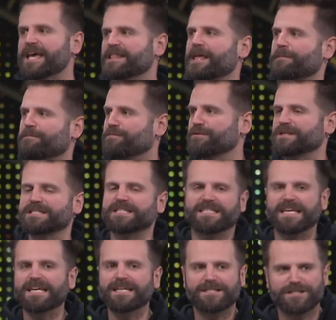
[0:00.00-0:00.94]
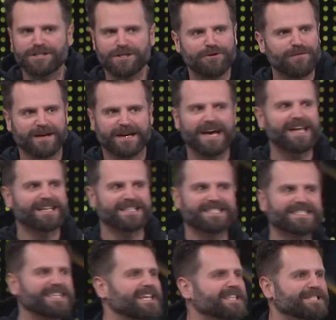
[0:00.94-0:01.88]
that precedes you and kind of
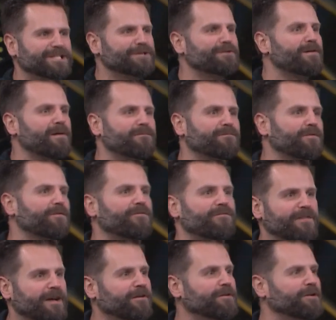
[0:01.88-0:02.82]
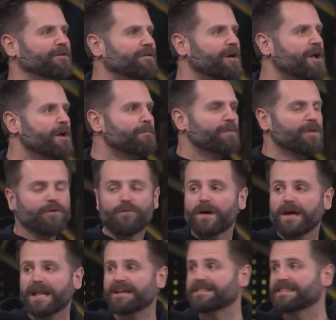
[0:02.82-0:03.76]
sets you up for failure
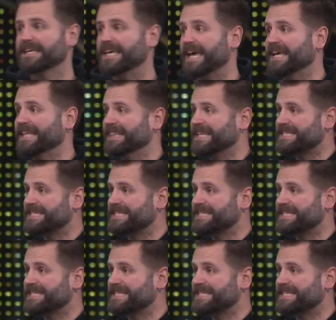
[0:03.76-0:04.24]
right out the gate.